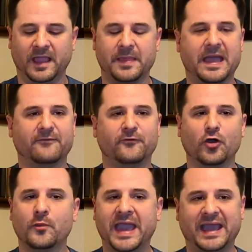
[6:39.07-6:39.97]
And that
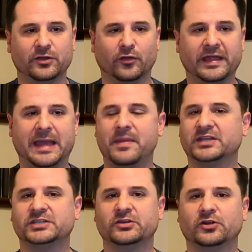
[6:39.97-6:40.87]
foam handle that I
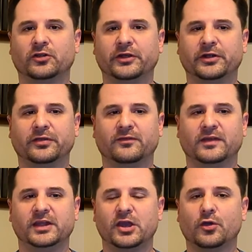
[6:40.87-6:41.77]
mentioned earlier in the
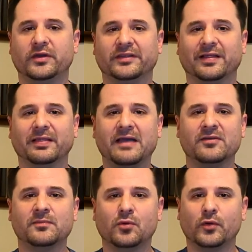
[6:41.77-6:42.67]
video is
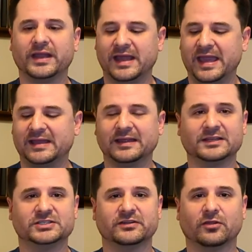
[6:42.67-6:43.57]
11.8
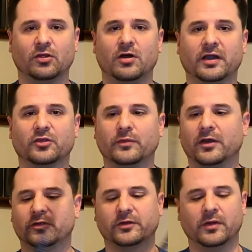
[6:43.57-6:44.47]
inches long as
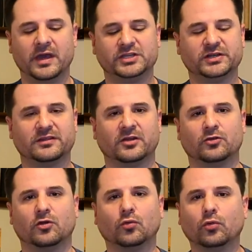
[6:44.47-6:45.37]
well. So just
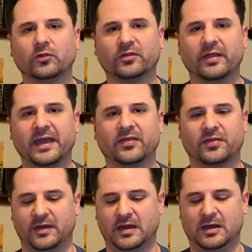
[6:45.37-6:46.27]
under a ruler's
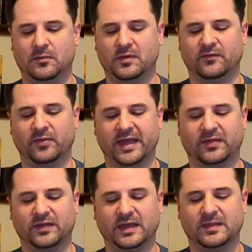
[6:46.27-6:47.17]
length of
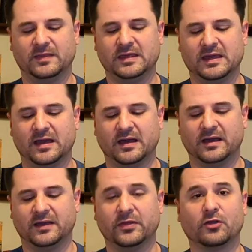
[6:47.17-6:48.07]
length in
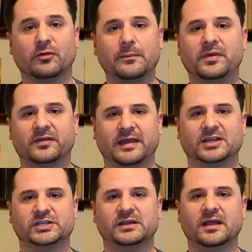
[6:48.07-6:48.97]
the grip
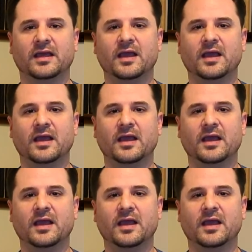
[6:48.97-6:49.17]
section.